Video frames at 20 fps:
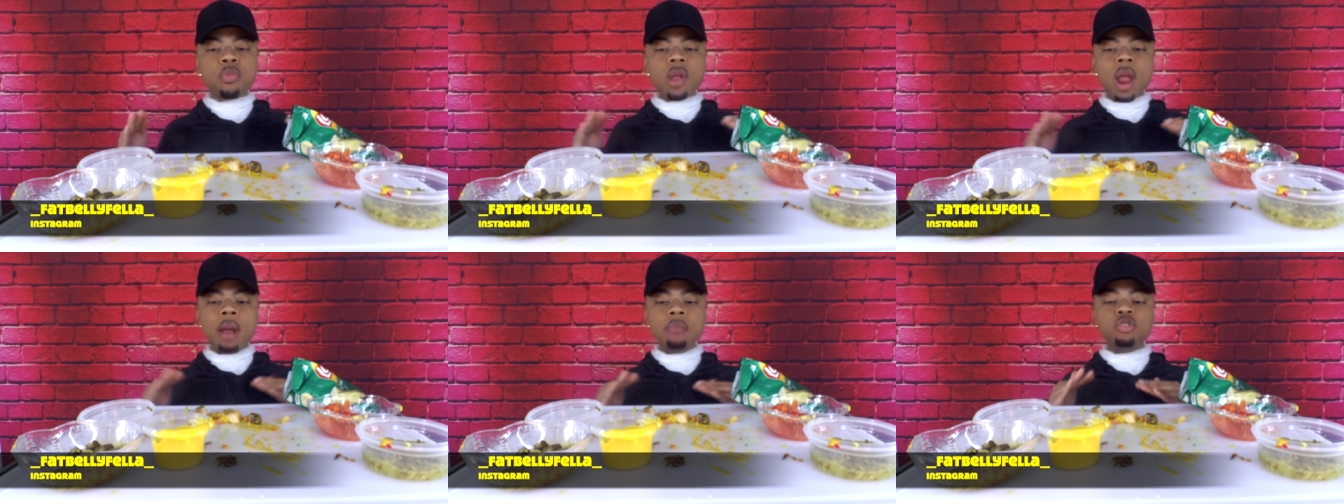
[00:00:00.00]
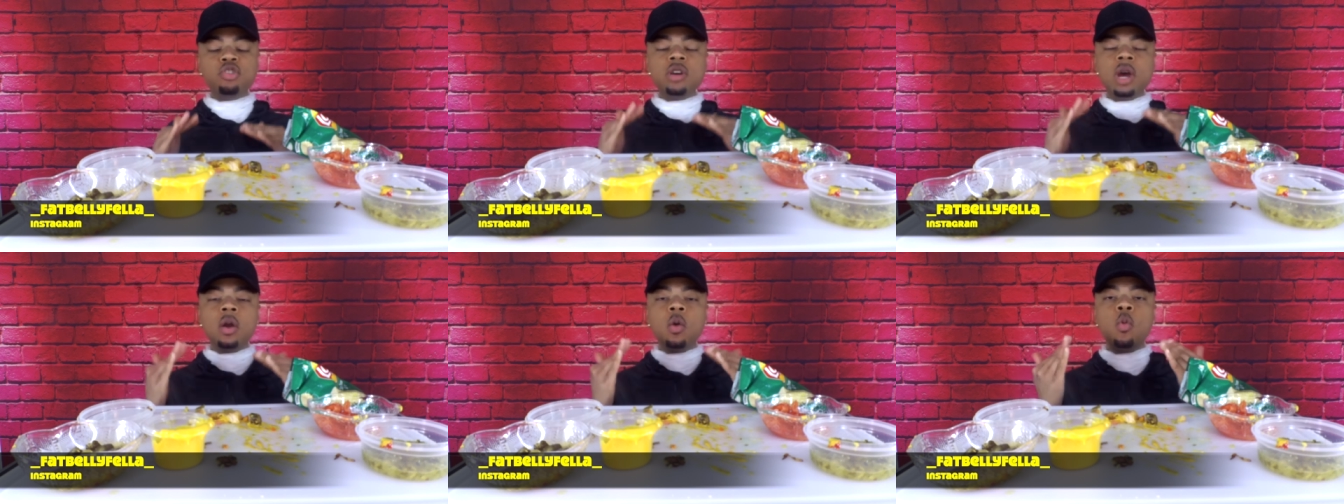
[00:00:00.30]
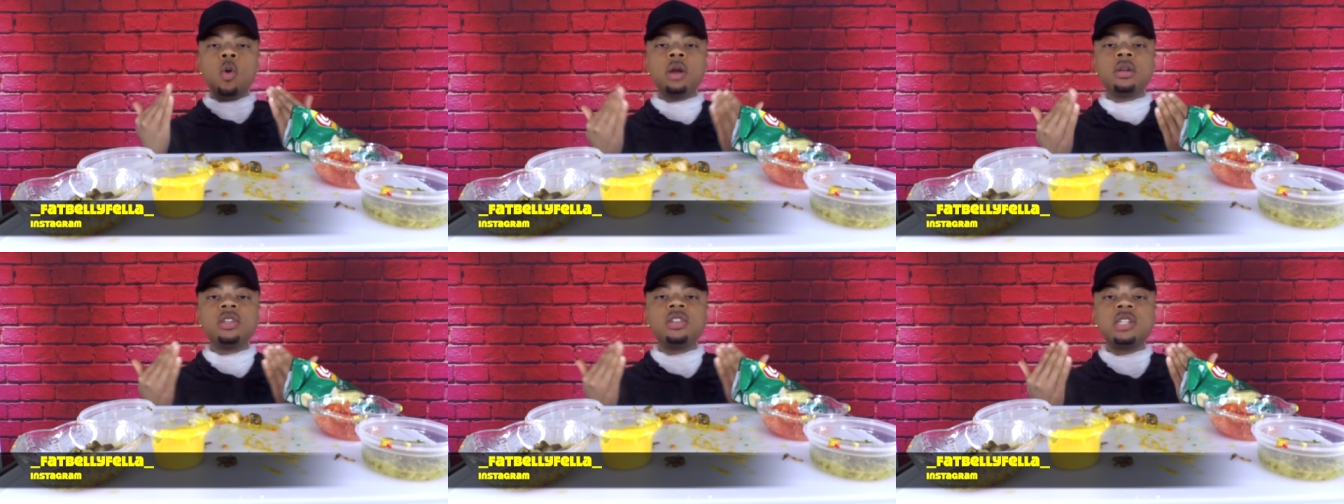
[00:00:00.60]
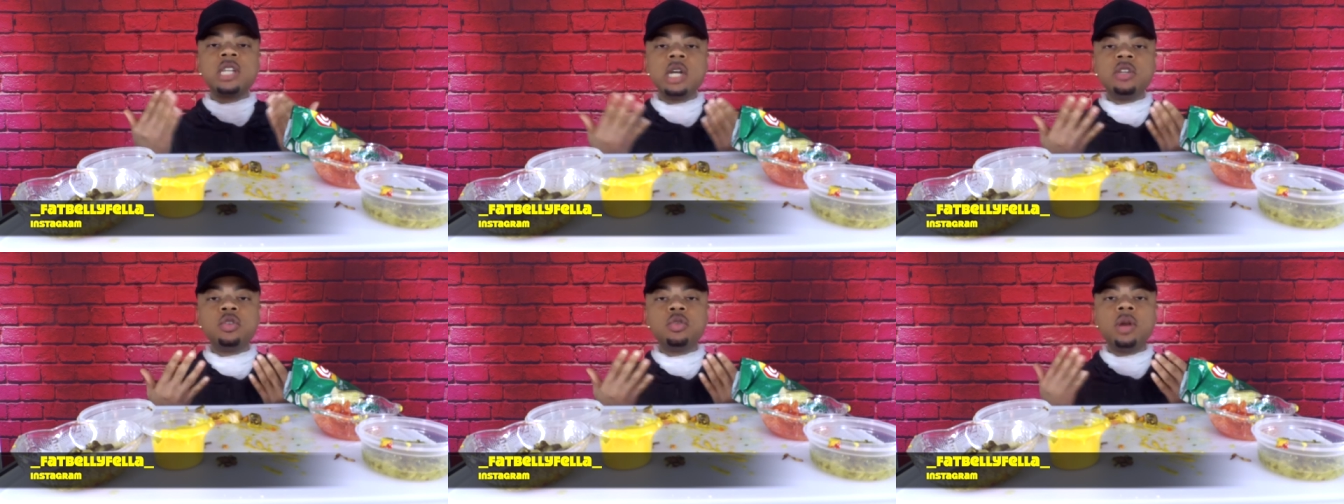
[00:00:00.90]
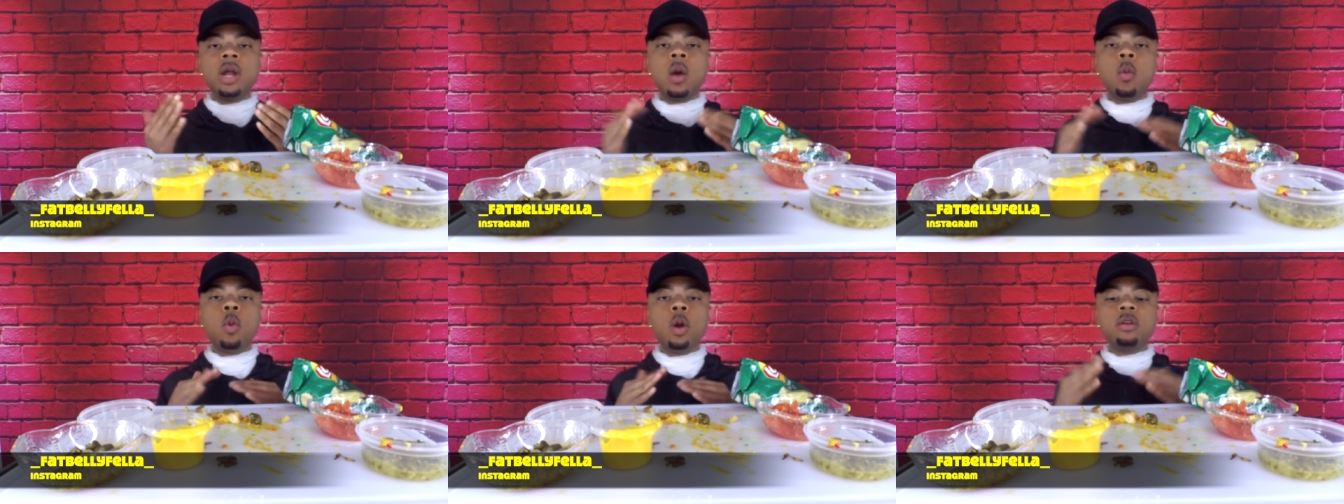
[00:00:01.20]
I'm trying to work a schedule
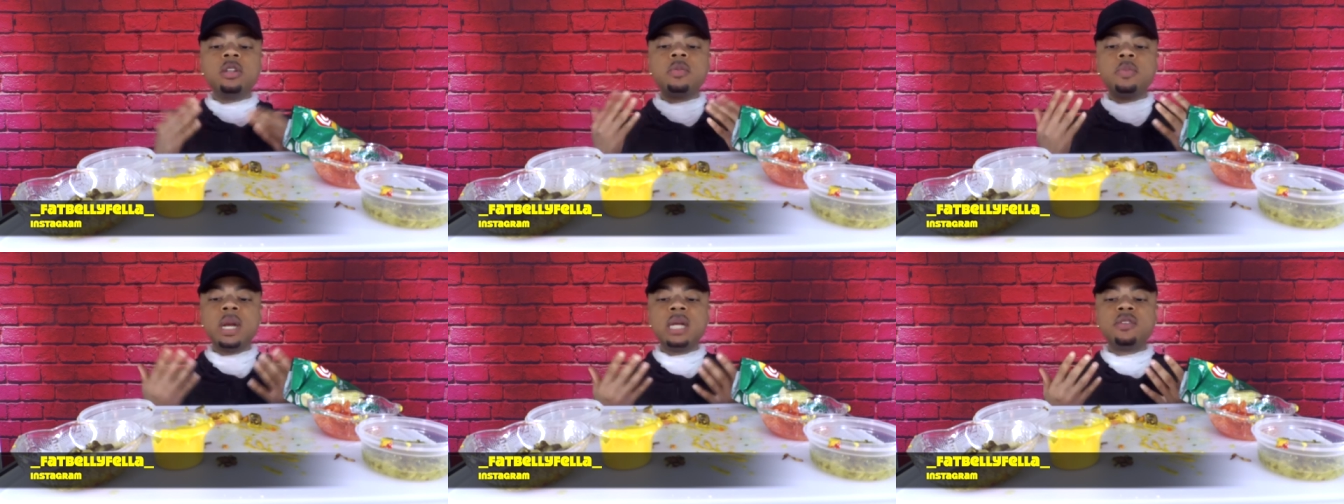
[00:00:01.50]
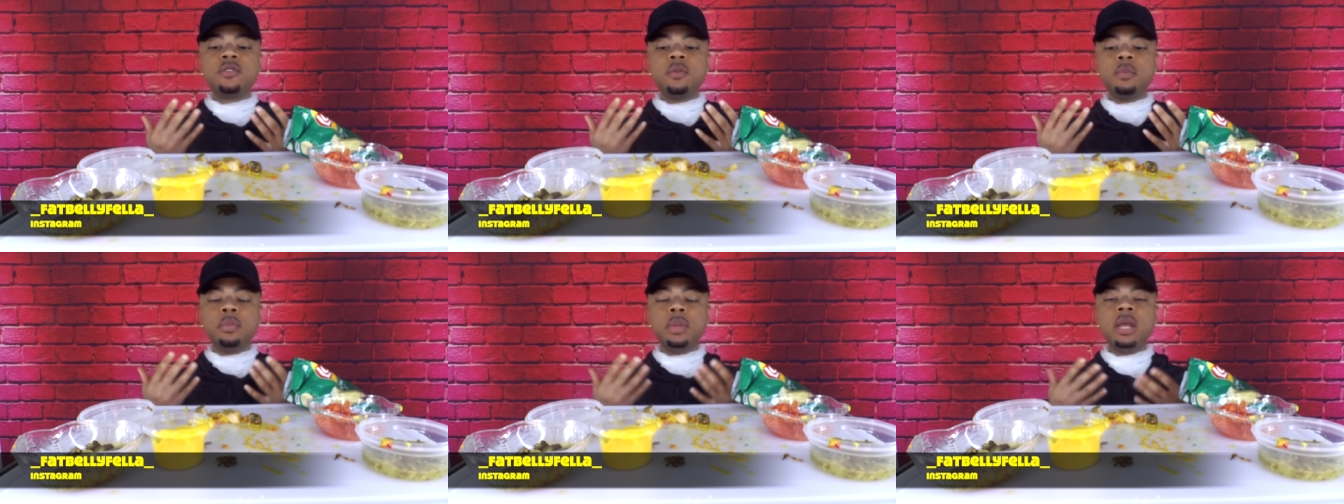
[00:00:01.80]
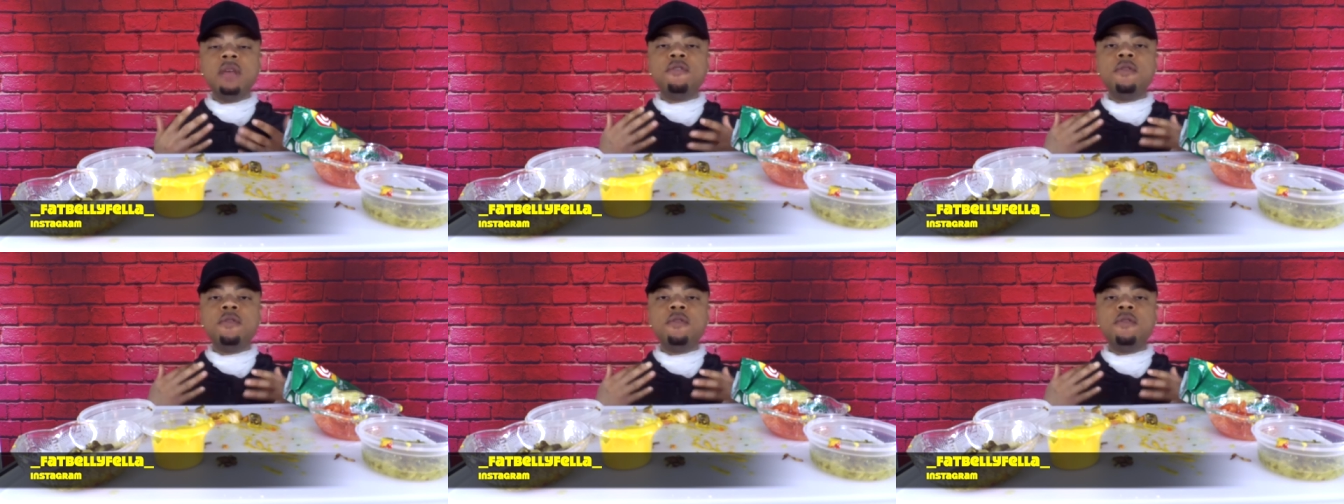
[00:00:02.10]
that works best for me,